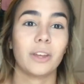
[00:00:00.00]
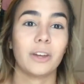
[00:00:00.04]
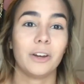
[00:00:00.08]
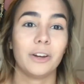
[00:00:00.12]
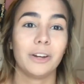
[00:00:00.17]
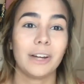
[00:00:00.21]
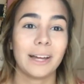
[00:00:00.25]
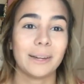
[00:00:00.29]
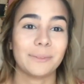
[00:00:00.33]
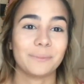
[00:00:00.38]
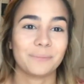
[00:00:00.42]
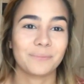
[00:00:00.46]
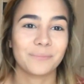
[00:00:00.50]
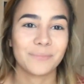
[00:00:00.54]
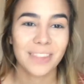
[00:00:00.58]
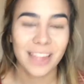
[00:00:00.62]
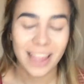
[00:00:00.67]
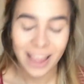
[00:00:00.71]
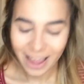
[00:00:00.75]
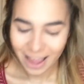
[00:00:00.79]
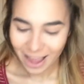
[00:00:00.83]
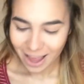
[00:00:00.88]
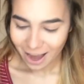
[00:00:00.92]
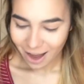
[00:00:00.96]
Okay.
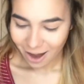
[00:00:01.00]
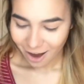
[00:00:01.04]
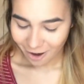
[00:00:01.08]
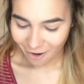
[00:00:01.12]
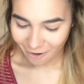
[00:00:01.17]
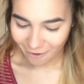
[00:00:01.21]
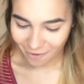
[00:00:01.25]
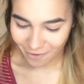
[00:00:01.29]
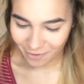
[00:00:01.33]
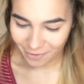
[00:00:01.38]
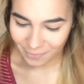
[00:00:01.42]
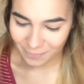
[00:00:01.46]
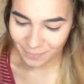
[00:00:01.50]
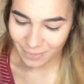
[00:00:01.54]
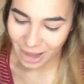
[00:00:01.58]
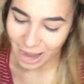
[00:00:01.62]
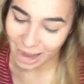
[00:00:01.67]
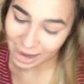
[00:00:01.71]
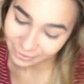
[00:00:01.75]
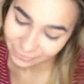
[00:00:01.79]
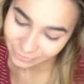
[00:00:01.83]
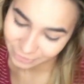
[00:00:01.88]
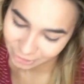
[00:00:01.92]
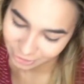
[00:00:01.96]

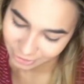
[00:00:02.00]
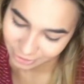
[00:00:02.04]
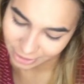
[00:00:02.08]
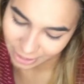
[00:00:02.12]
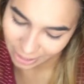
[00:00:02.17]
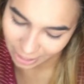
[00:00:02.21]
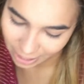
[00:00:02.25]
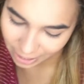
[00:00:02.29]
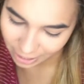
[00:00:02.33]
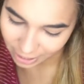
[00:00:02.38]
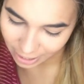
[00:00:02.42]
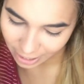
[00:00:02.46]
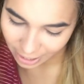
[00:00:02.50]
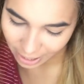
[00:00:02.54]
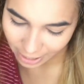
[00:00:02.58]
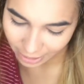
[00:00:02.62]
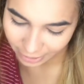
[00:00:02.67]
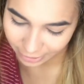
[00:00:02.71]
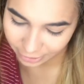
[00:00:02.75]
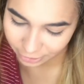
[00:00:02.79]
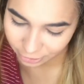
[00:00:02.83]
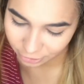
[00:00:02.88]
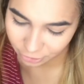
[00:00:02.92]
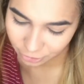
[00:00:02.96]
After that,
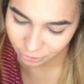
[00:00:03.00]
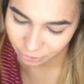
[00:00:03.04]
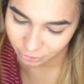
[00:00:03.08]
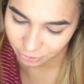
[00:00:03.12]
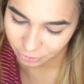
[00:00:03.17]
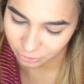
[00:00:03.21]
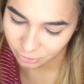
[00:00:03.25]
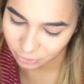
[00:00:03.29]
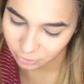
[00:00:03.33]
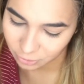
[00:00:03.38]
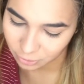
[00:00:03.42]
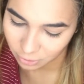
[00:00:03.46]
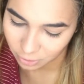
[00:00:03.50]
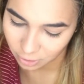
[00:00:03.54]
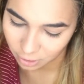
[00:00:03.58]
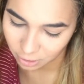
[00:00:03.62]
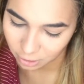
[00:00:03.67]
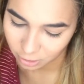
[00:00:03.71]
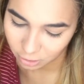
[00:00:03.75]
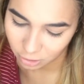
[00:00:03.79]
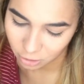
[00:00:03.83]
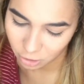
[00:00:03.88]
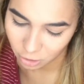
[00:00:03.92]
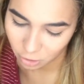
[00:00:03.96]
I do
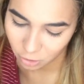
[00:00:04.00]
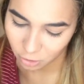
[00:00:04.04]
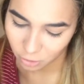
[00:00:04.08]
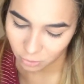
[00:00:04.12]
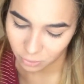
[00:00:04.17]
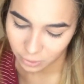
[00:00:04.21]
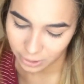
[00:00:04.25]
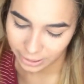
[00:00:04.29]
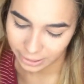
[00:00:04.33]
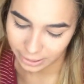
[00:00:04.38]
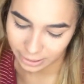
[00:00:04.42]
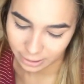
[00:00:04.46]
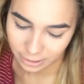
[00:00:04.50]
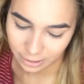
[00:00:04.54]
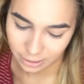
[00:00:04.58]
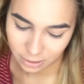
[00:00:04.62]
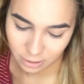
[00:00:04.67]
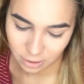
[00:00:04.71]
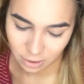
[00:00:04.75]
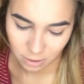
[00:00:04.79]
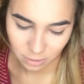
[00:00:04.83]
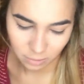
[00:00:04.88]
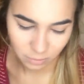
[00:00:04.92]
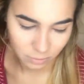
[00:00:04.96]
go
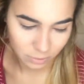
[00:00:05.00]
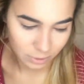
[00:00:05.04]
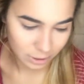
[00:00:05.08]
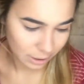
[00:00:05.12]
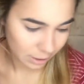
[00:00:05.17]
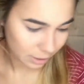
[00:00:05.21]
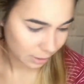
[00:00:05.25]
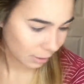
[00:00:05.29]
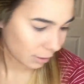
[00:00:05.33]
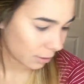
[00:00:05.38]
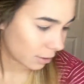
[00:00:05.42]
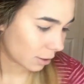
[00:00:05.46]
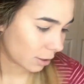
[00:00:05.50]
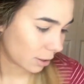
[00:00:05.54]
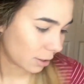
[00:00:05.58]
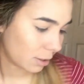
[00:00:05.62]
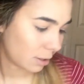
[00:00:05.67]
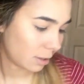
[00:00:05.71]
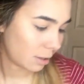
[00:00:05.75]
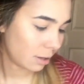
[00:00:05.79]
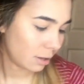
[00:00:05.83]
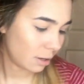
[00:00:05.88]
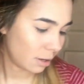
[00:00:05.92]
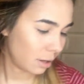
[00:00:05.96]
in with
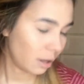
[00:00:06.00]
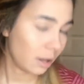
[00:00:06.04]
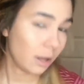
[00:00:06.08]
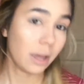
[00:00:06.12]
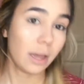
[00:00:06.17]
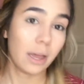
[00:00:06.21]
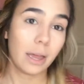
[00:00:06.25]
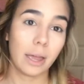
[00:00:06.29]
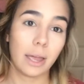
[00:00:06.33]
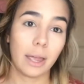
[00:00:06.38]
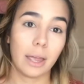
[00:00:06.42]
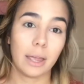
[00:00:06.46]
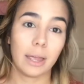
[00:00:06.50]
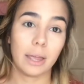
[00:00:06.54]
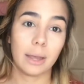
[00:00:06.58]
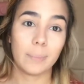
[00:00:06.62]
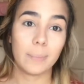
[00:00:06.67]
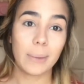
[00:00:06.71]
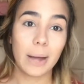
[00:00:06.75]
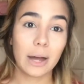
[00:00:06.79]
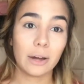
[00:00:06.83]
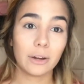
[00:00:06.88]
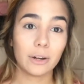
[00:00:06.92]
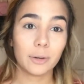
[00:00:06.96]
a
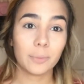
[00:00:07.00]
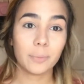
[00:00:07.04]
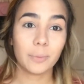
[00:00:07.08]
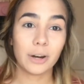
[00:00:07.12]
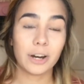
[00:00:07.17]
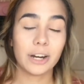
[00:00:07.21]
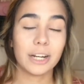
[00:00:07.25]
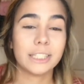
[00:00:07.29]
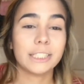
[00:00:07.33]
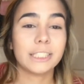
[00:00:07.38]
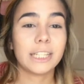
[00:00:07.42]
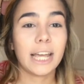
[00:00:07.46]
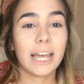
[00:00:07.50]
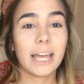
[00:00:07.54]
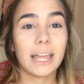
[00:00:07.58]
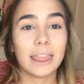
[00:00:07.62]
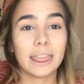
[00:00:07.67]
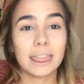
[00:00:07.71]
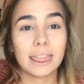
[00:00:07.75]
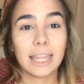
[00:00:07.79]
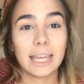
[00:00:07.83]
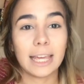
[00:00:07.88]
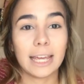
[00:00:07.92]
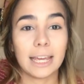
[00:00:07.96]
powder brush
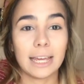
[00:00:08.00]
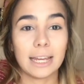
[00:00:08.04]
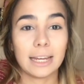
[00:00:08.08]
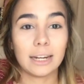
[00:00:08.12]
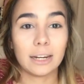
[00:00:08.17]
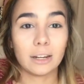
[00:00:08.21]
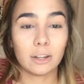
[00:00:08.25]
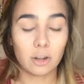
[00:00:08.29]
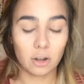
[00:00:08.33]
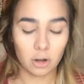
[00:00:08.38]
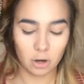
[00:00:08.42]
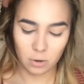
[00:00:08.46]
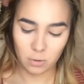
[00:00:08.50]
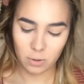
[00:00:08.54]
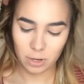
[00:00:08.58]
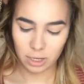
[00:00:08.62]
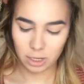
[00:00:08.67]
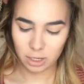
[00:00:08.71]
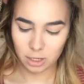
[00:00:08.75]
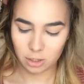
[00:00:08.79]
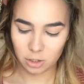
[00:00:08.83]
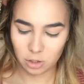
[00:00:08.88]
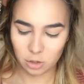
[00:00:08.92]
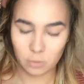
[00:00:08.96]
and then go
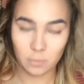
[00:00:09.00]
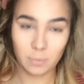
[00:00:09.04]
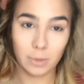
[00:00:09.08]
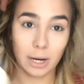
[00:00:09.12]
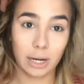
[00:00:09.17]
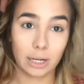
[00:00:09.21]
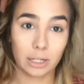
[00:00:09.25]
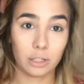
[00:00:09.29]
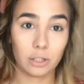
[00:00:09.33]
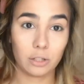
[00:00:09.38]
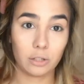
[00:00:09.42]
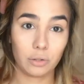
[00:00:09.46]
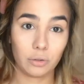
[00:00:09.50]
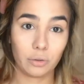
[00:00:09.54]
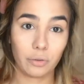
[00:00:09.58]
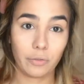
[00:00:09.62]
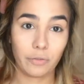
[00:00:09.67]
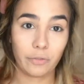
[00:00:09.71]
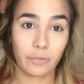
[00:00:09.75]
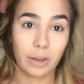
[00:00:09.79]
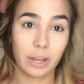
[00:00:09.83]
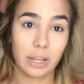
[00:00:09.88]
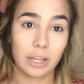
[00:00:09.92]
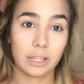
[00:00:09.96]
into my Too
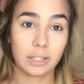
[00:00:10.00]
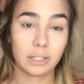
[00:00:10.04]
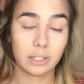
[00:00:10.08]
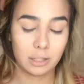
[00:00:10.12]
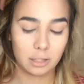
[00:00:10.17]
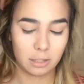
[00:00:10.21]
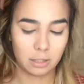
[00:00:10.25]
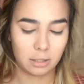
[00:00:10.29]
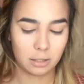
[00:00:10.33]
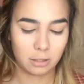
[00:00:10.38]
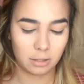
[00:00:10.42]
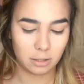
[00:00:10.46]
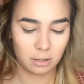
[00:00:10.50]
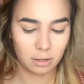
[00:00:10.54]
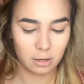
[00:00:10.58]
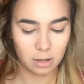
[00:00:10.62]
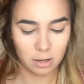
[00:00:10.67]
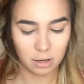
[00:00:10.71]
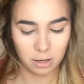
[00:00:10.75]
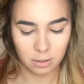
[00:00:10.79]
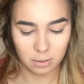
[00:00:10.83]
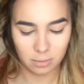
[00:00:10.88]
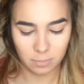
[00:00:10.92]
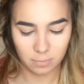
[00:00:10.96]
Faced
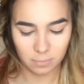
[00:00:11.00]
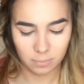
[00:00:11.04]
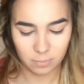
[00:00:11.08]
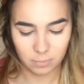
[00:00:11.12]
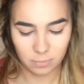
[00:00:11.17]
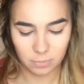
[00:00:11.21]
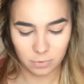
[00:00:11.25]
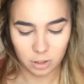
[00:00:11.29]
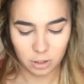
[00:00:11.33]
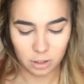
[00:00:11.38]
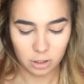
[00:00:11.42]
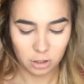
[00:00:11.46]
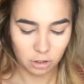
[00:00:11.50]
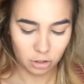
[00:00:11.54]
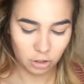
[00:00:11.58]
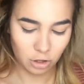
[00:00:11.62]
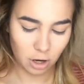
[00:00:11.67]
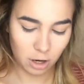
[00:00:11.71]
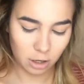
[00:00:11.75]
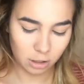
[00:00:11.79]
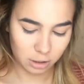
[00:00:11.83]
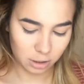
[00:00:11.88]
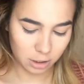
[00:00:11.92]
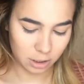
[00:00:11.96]

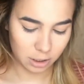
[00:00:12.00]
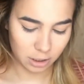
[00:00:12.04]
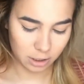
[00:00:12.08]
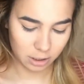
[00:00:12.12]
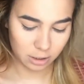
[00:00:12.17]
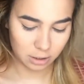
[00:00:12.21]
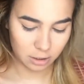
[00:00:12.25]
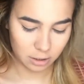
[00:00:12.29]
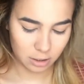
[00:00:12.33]
chocolate